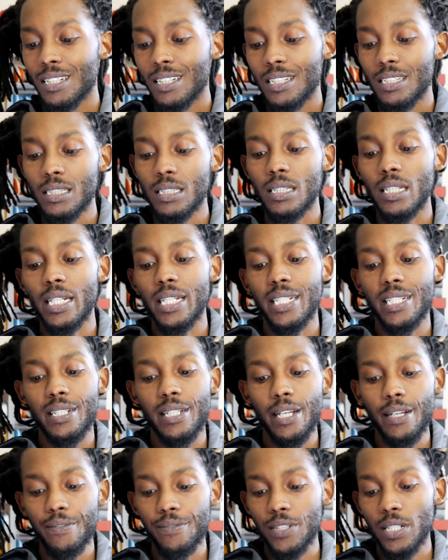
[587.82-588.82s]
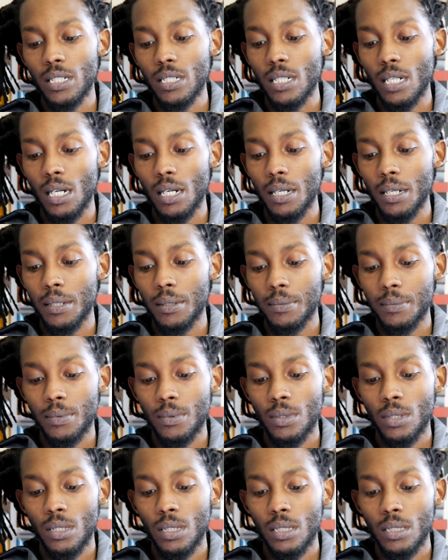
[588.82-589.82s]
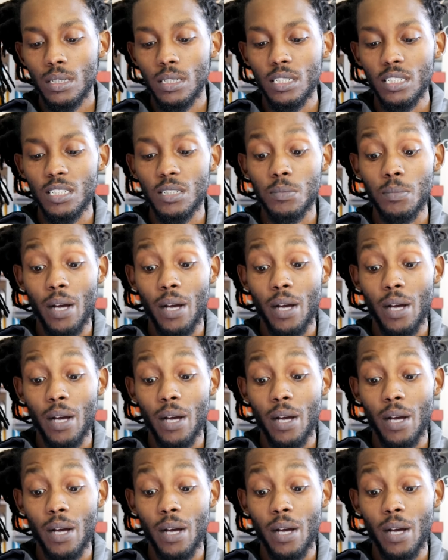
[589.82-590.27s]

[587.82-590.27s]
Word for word: He said, definite cop. This is